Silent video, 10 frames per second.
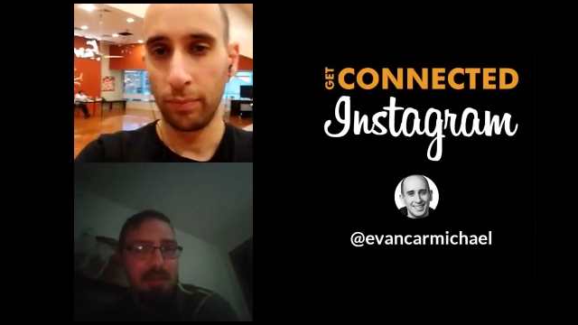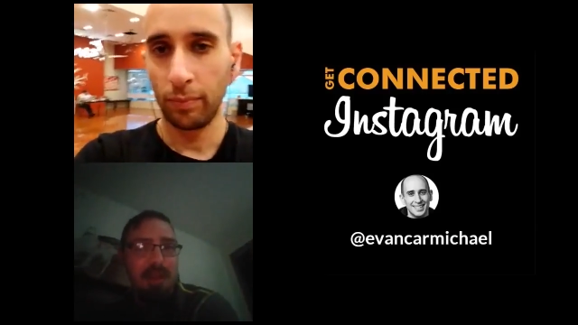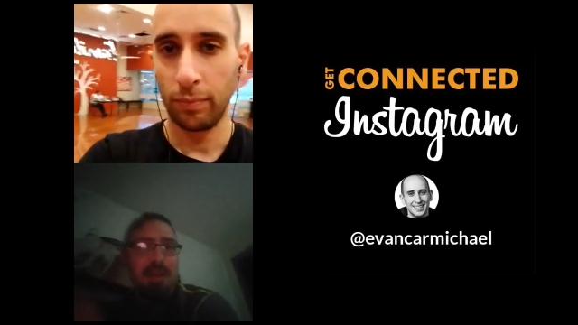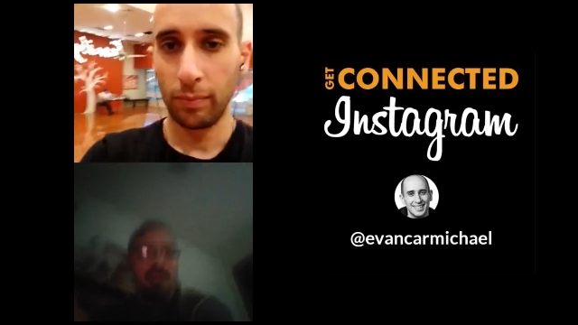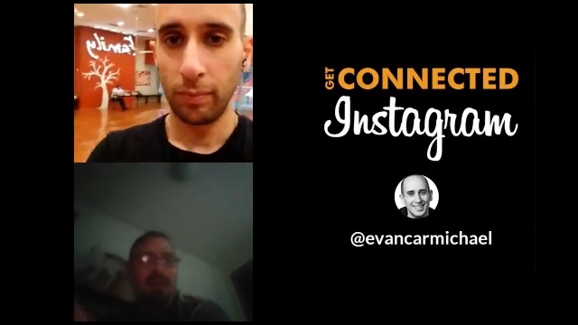
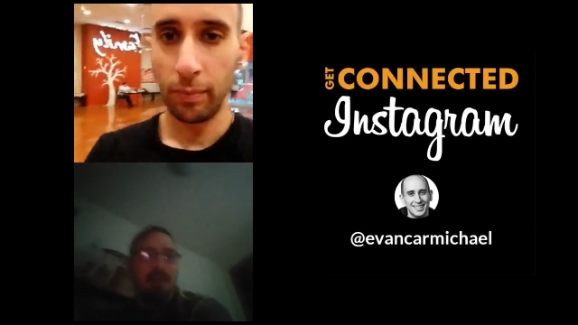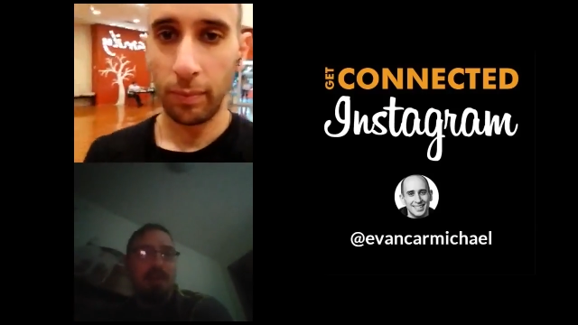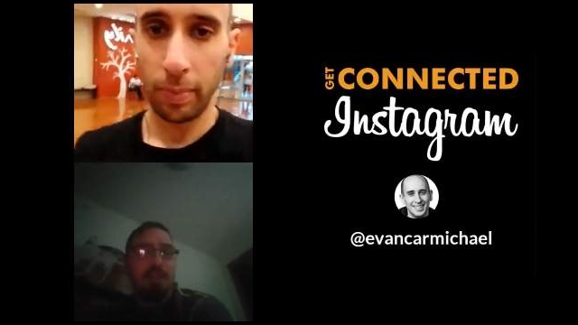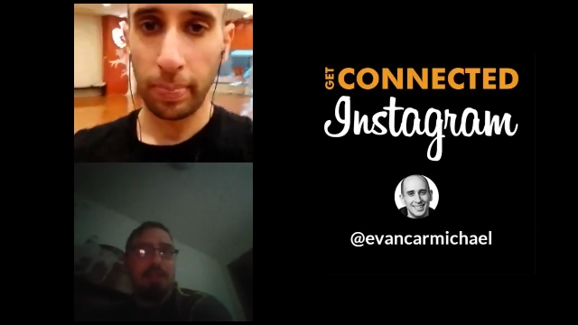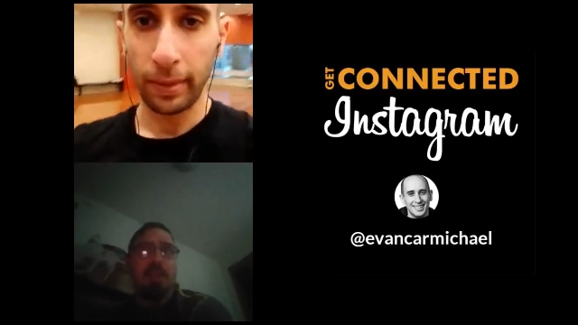Speaker 1: Uh, and
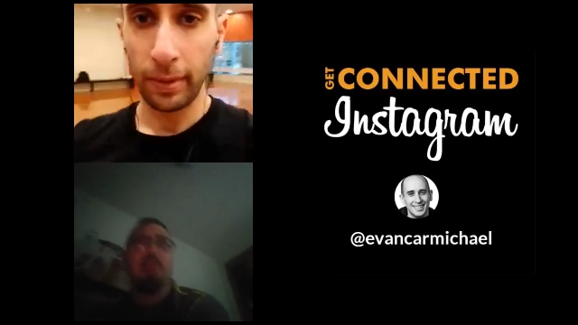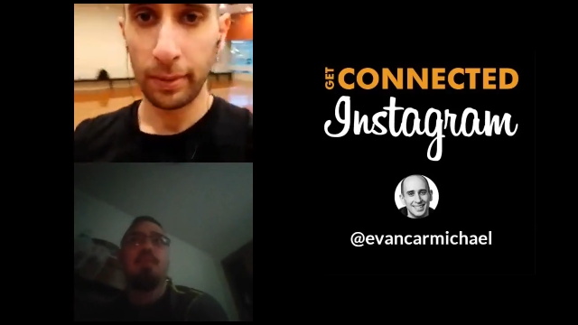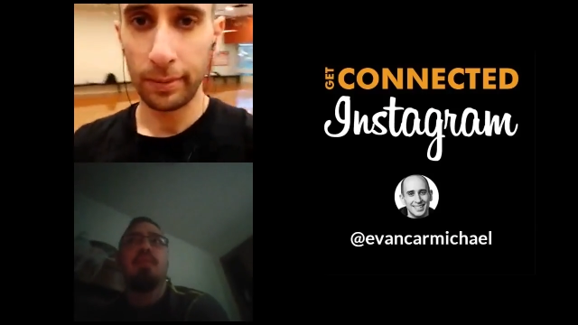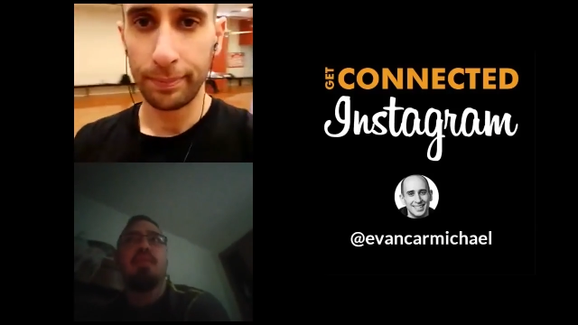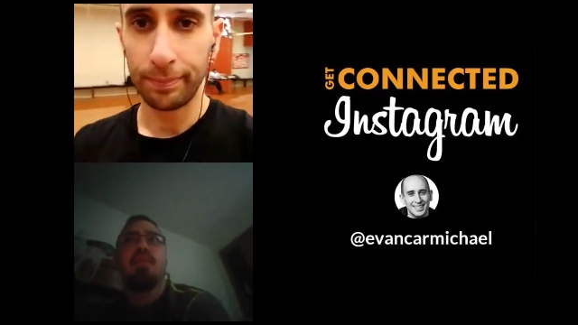I think
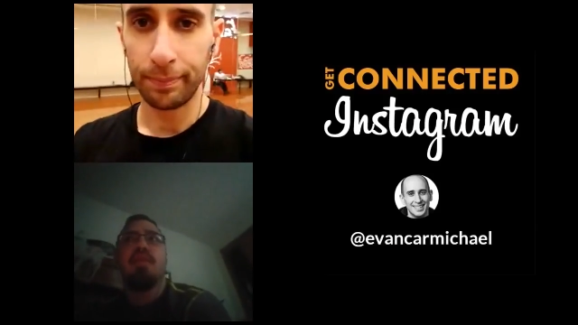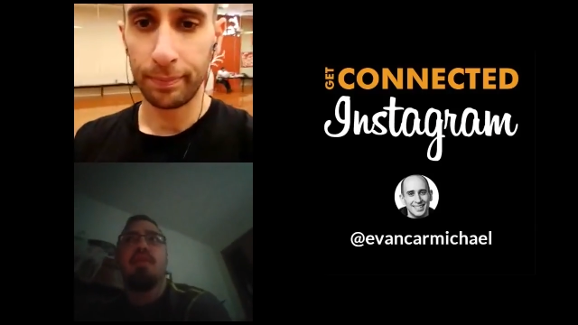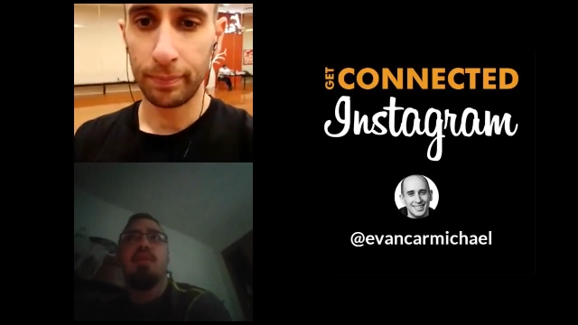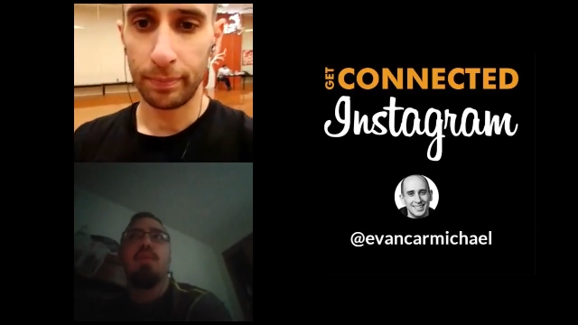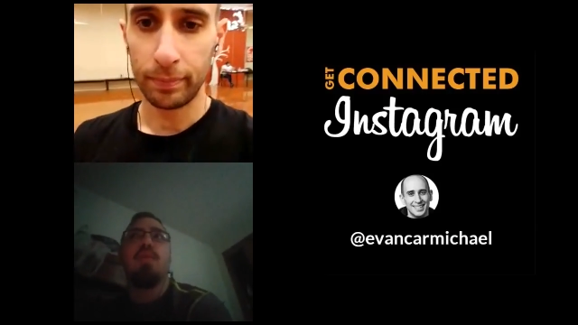you could
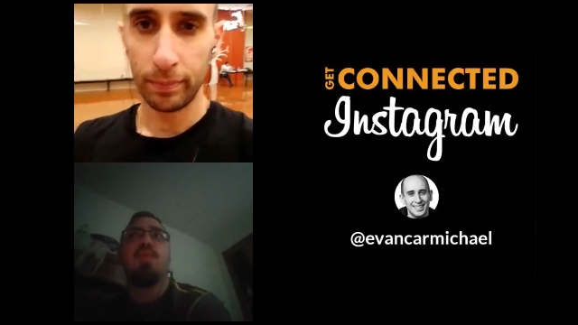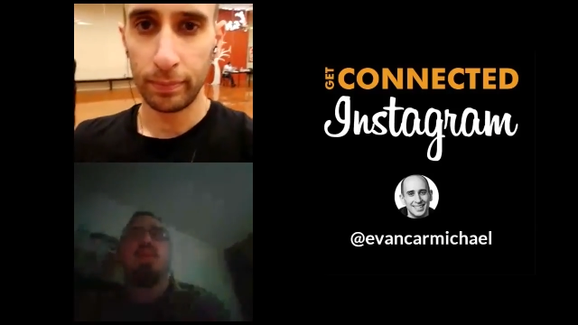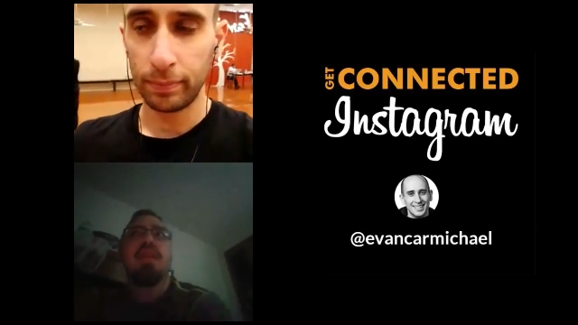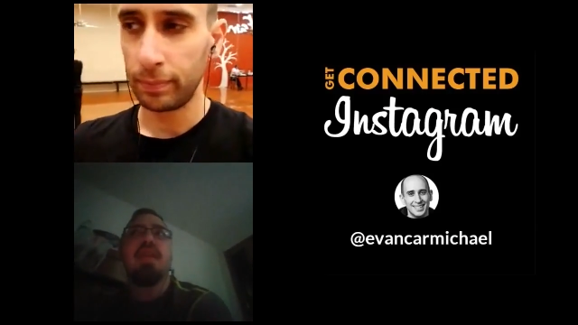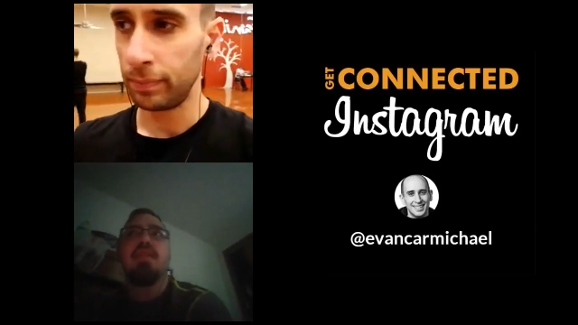uh, re-
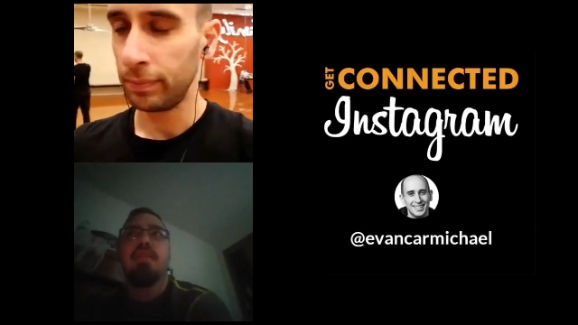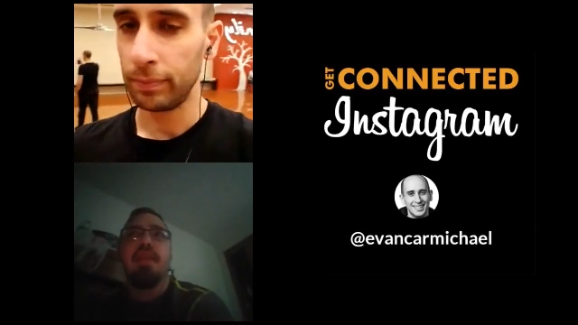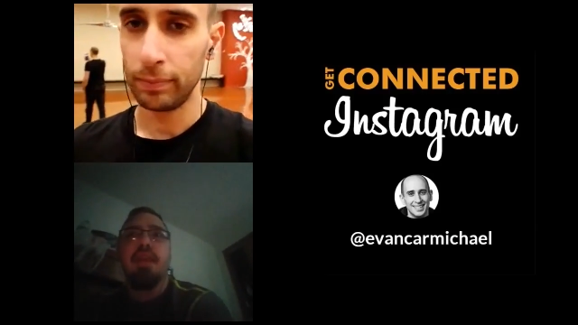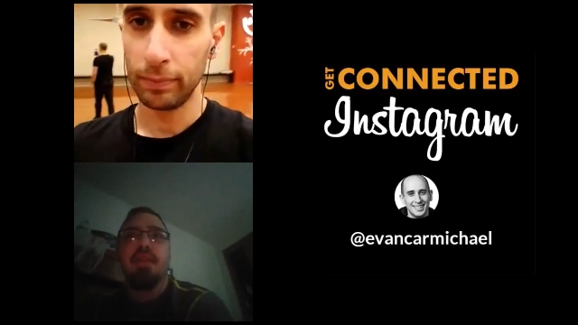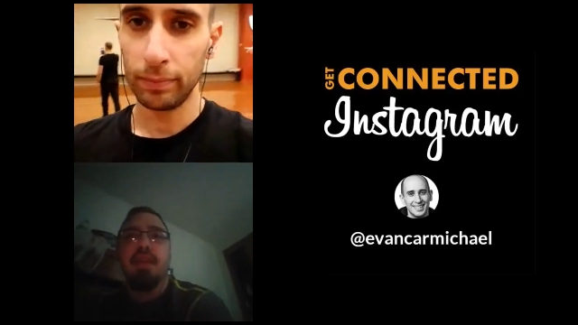relate to that.